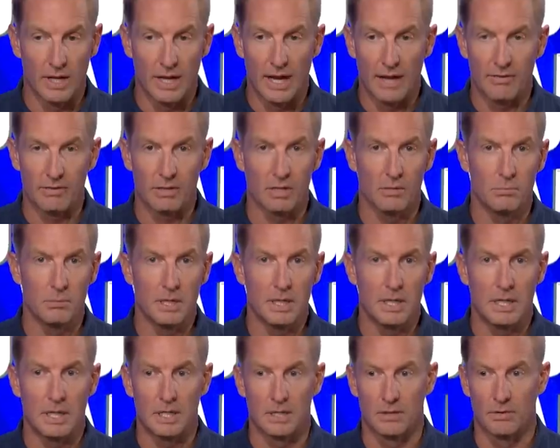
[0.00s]
having a
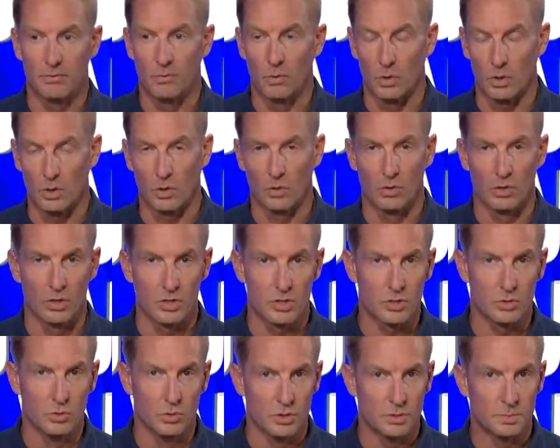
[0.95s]
meeting and the Four Corner
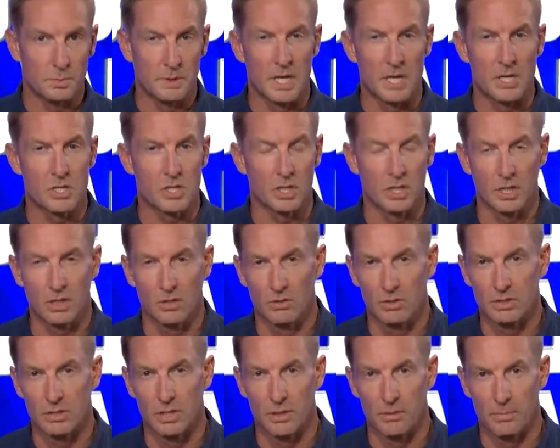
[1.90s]
schools potentially
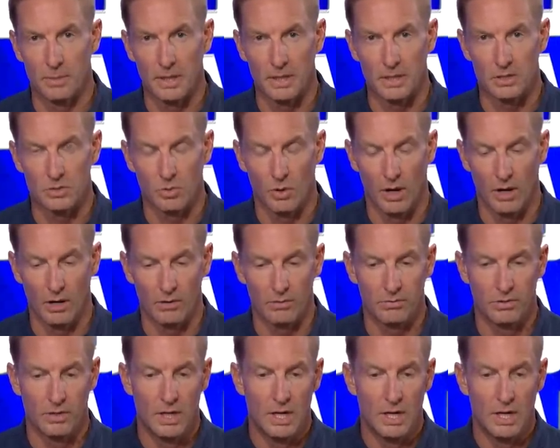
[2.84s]
going to the Big 12.